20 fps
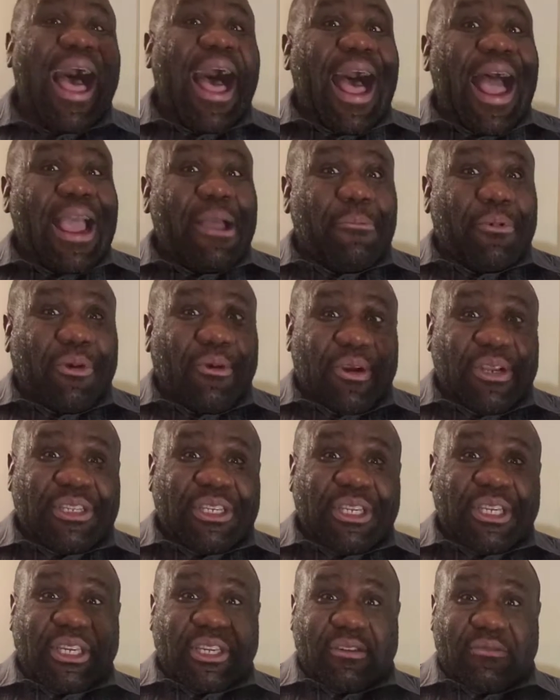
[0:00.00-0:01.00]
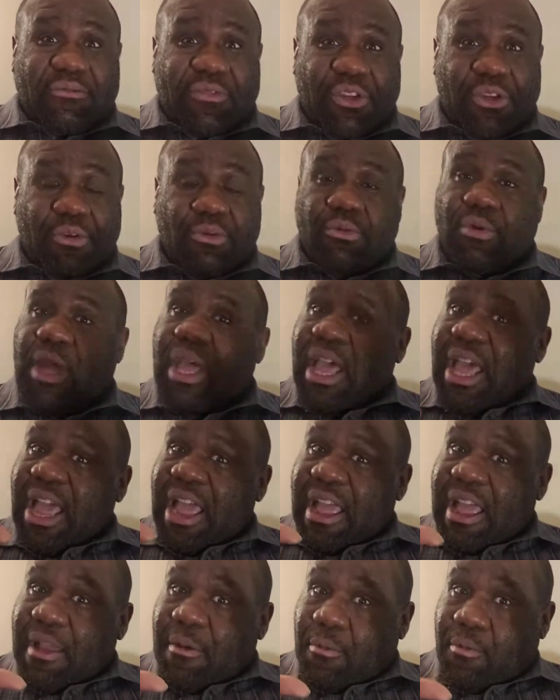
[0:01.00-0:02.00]
I am going to give you
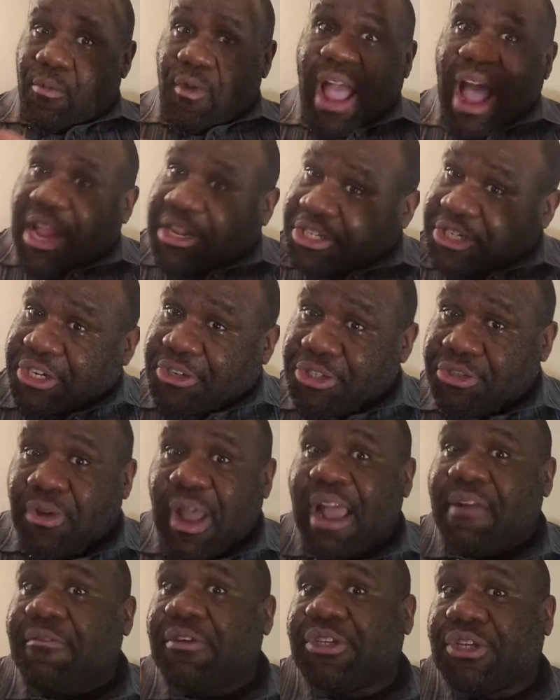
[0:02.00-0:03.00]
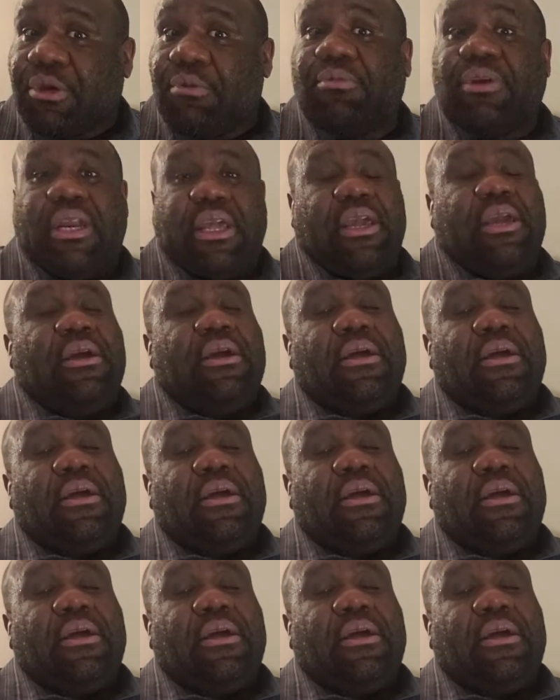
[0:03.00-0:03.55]
rideshare drivers only